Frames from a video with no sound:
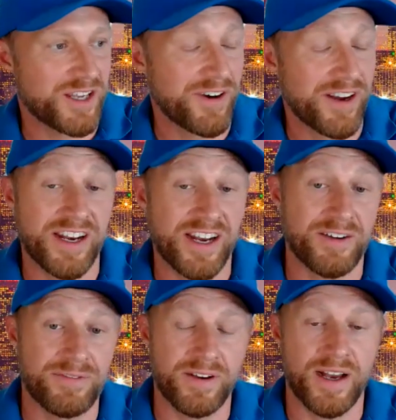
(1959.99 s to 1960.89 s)
Funny
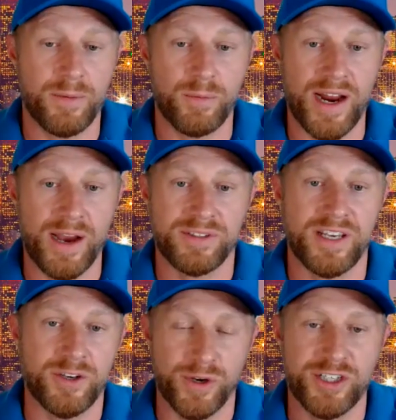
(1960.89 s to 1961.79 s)
enough, when I was
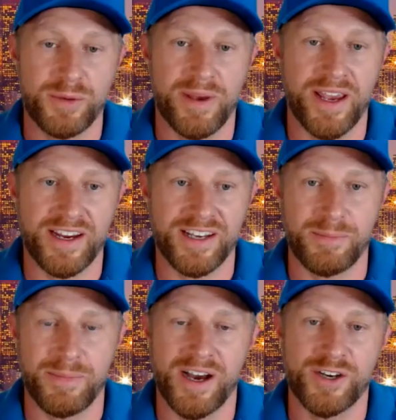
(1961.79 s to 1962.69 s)
at Deutsche Bank as a
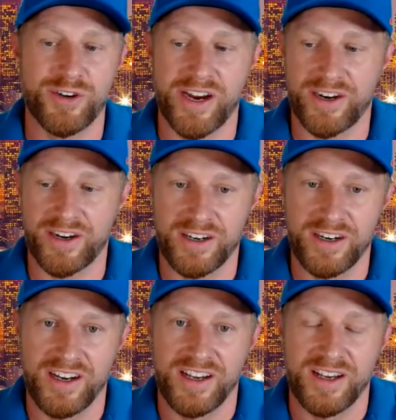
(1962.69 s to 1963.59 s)
bond trader,
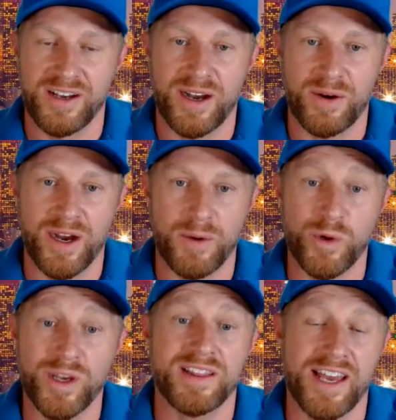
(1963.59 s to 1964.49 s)

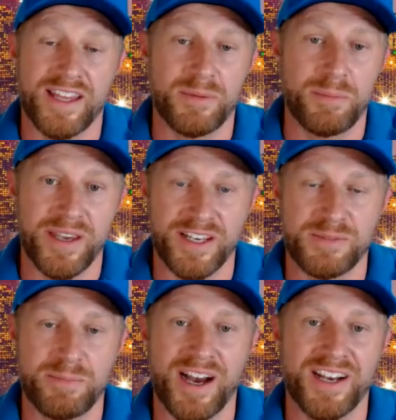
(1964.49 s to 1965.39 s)
we led the
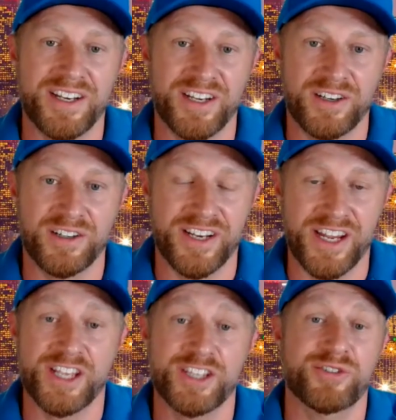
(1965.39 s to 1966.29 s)
biggest bond deal in
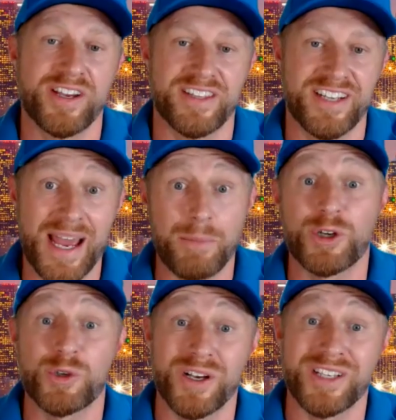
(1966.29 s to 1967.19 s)
history at the time,
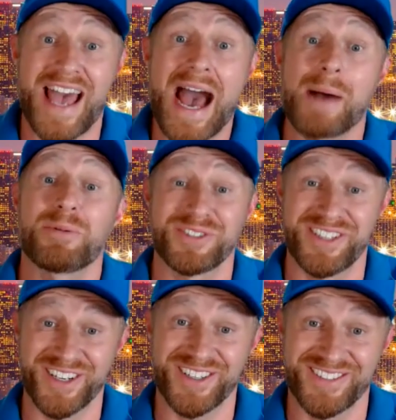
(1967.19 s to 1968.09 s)
which was Apple's
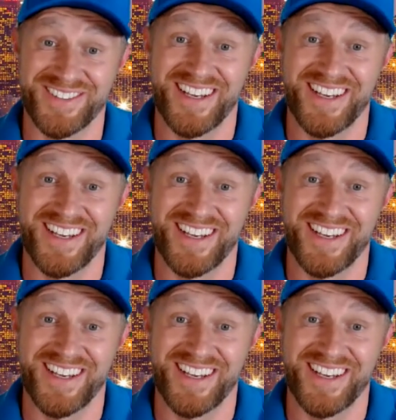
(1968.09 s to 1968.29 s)
deal.